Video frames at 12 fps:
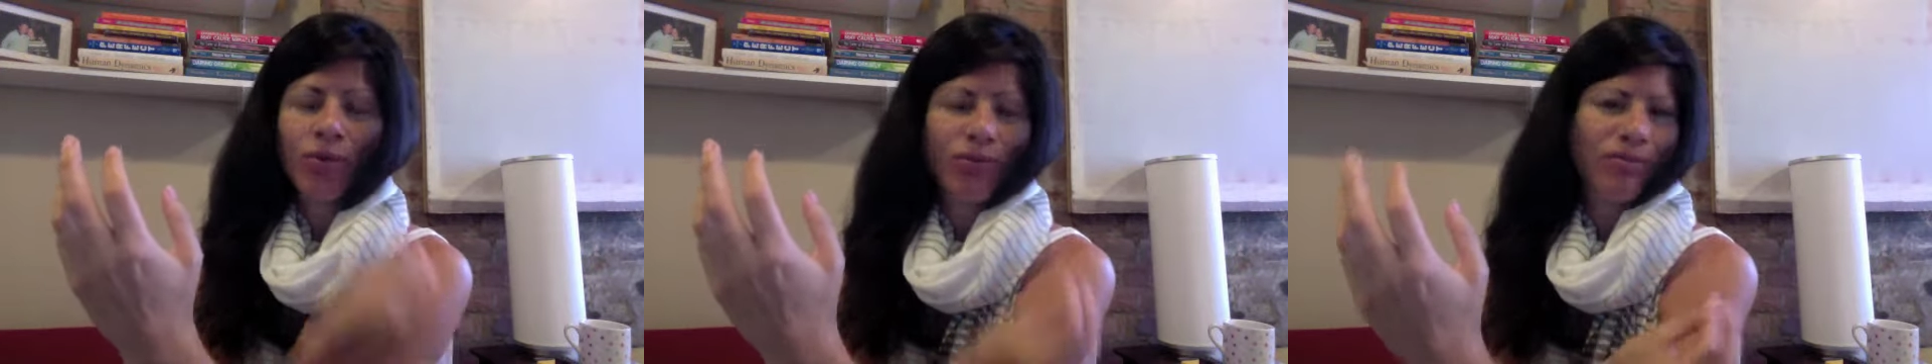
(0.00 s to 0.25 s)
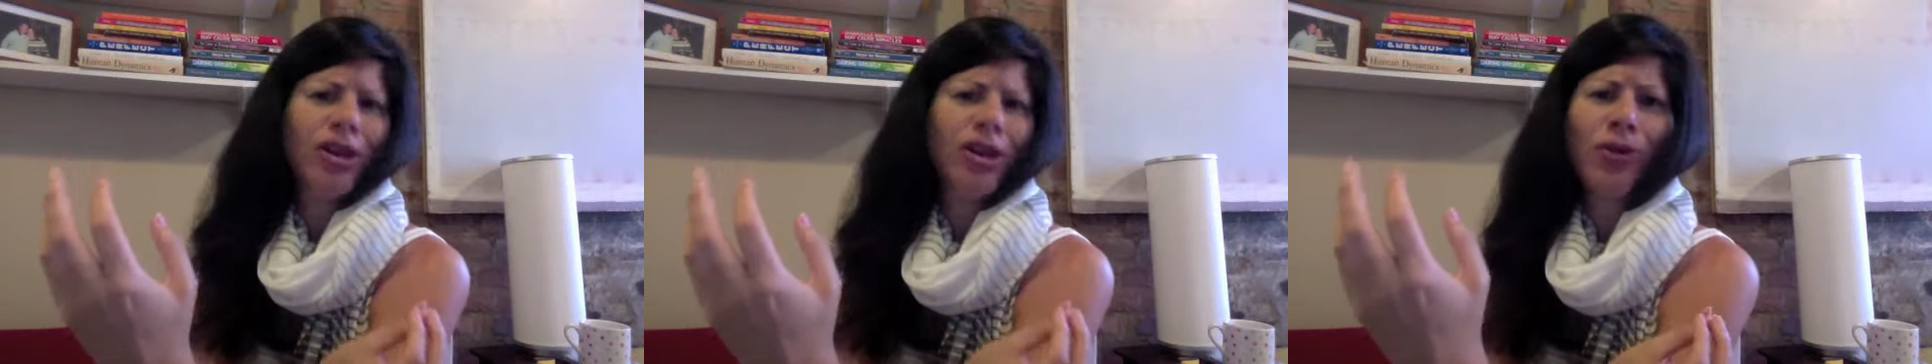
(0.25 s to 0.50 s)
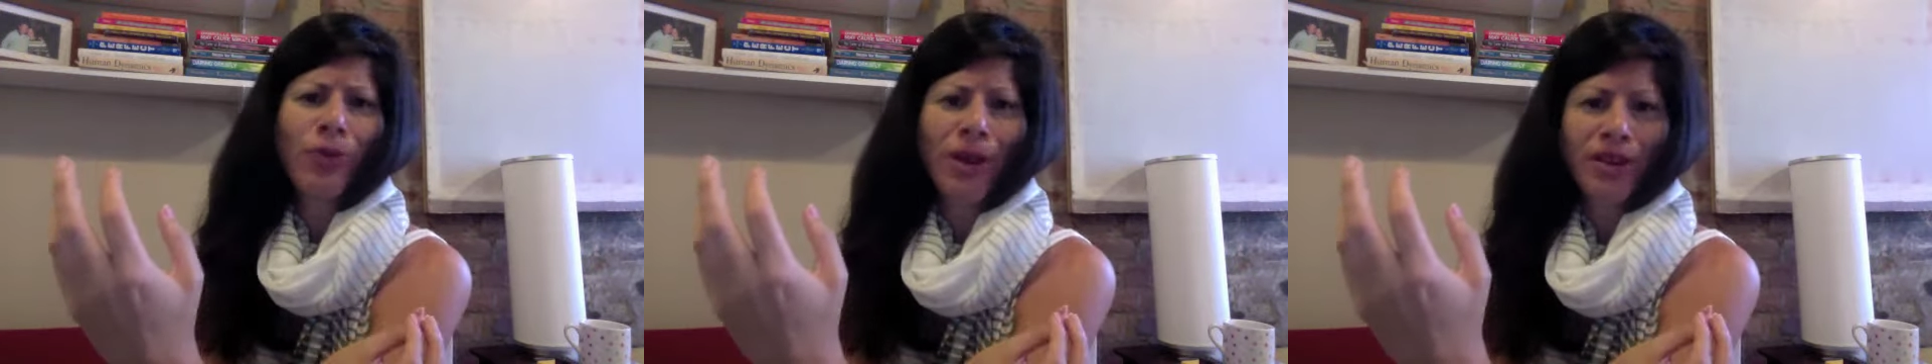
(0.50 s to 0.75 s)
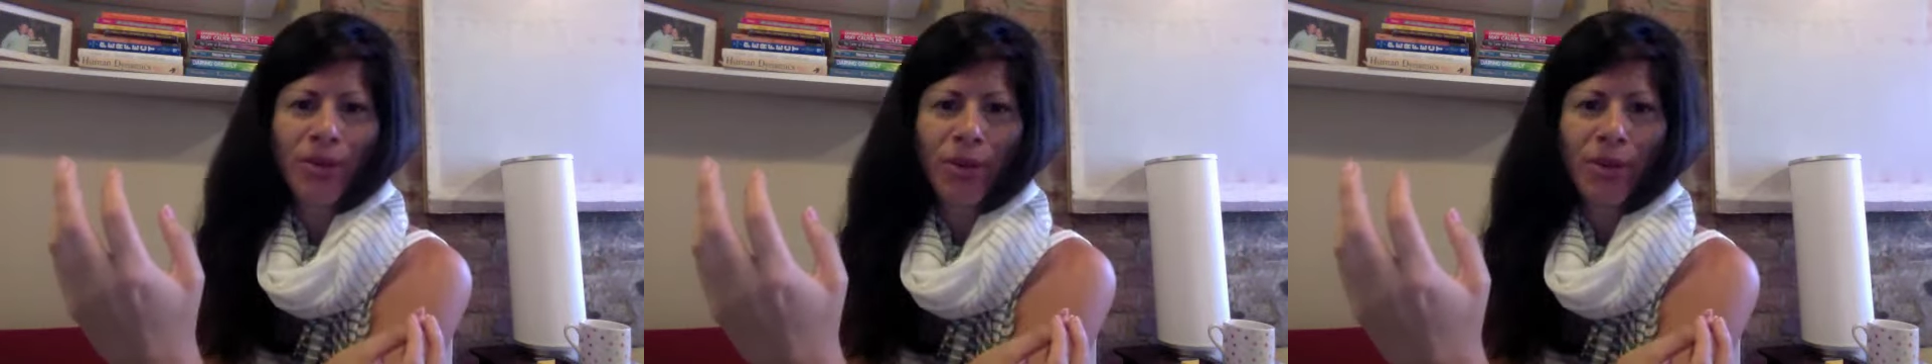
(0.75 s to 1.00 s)
you know, threaten to
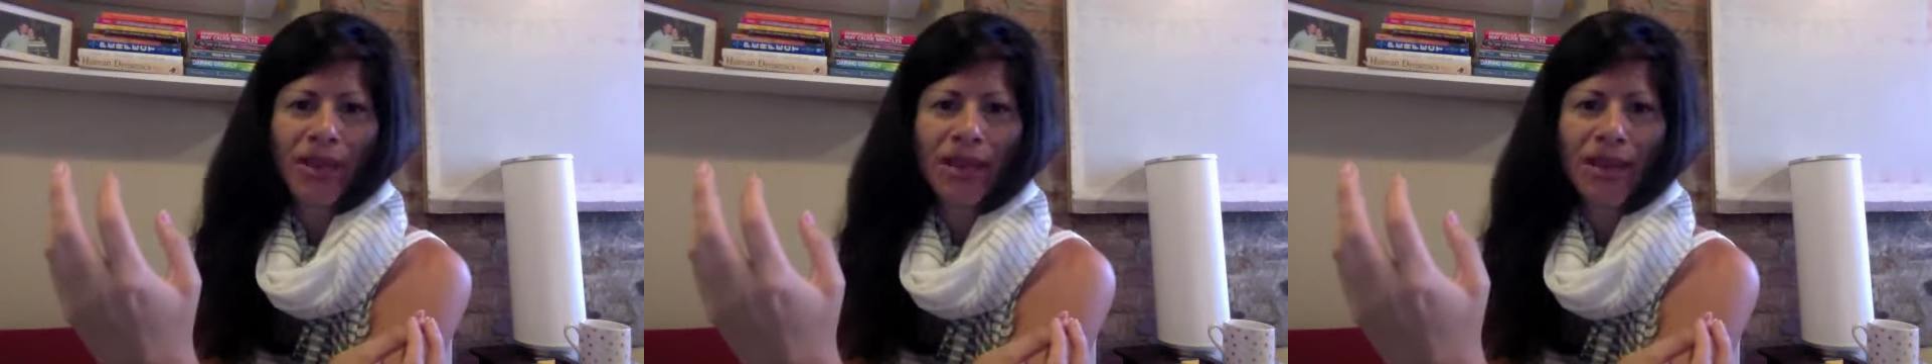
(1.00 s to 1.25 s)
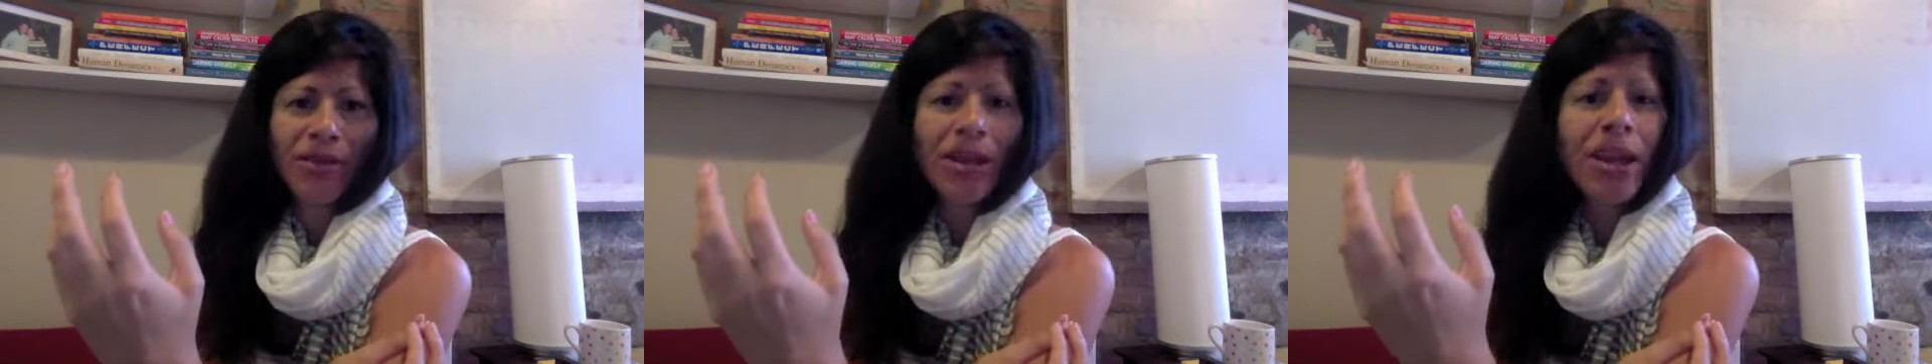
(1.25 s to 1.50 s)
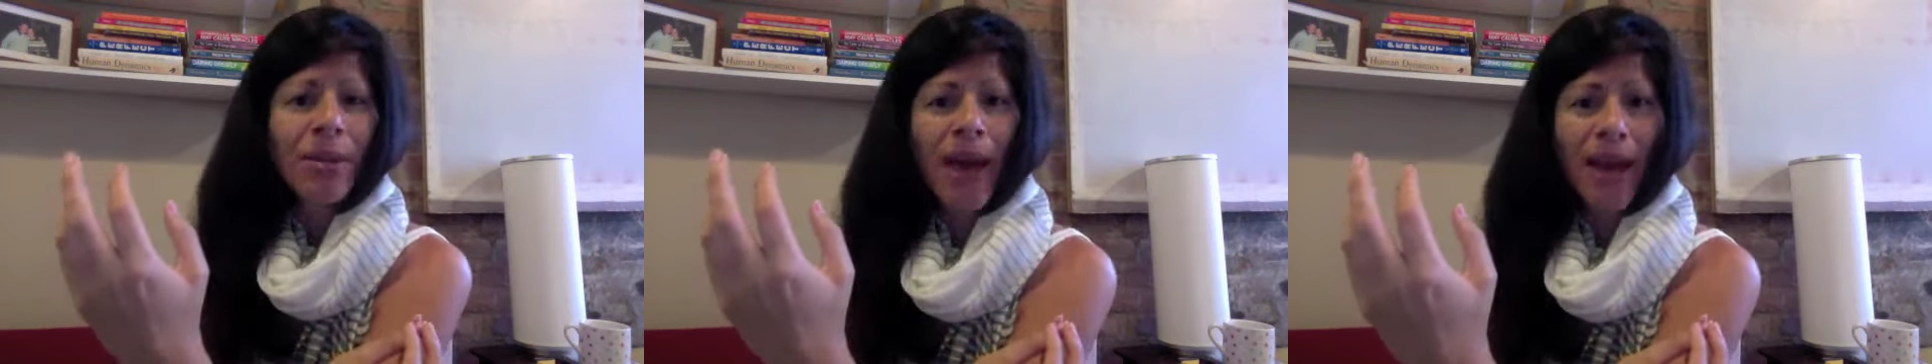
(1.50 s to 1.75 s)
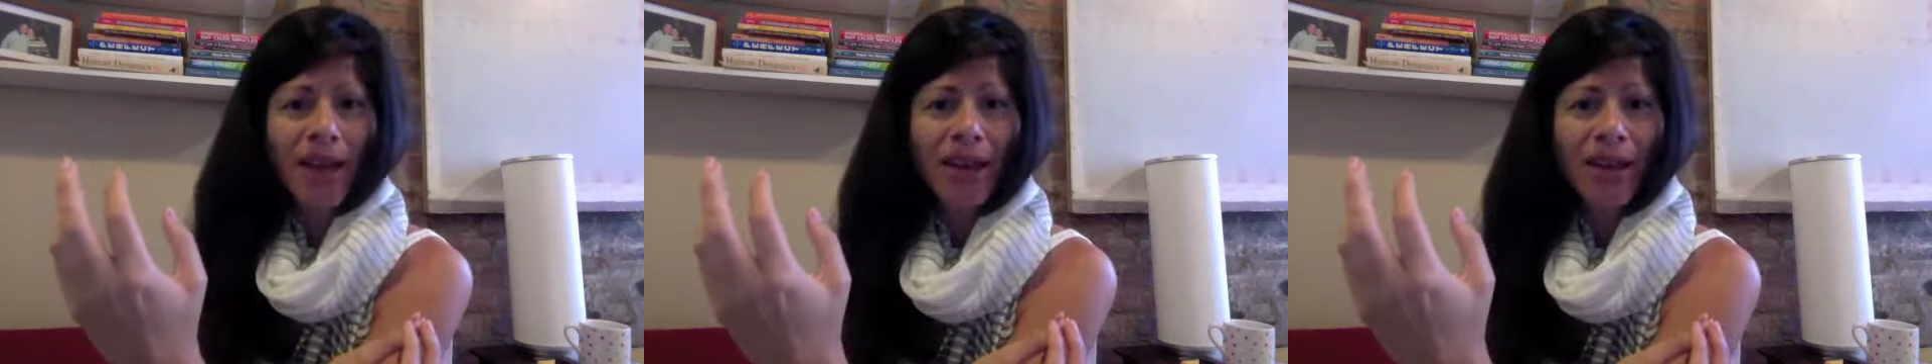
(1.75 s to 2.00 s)
bring me down. It may.